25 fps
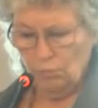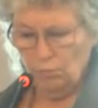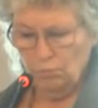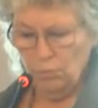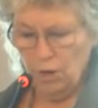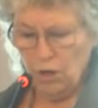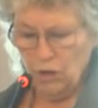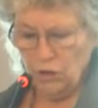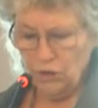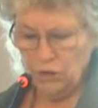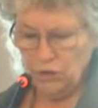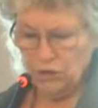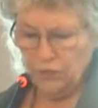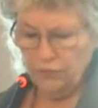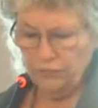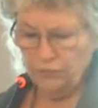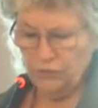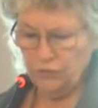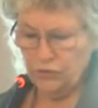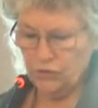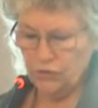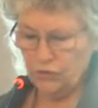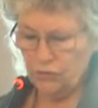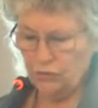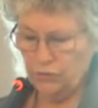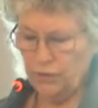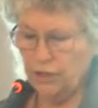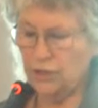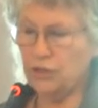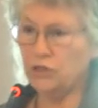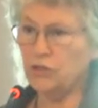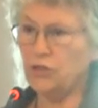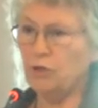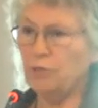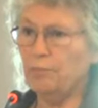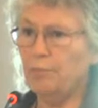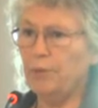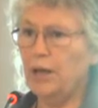Most of the
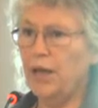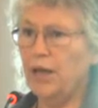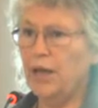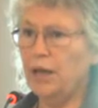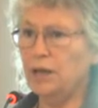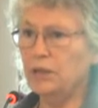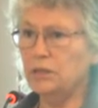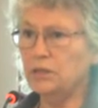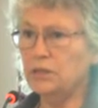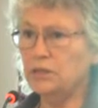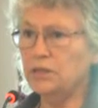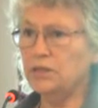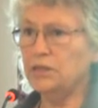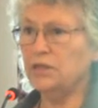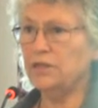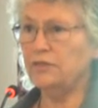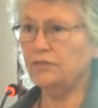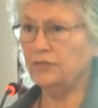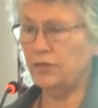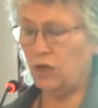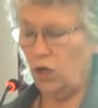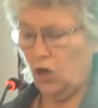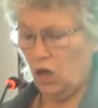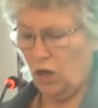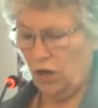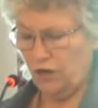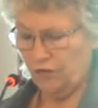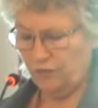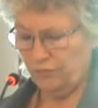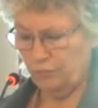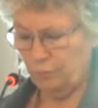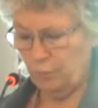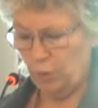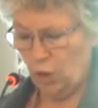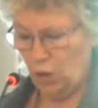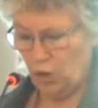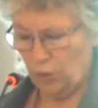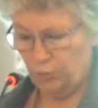screens are panels of carved
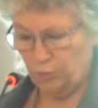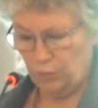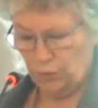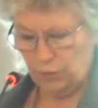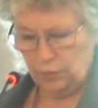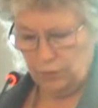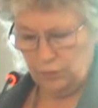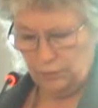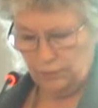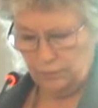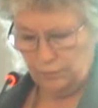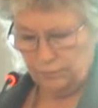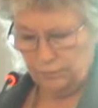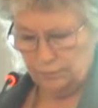marble.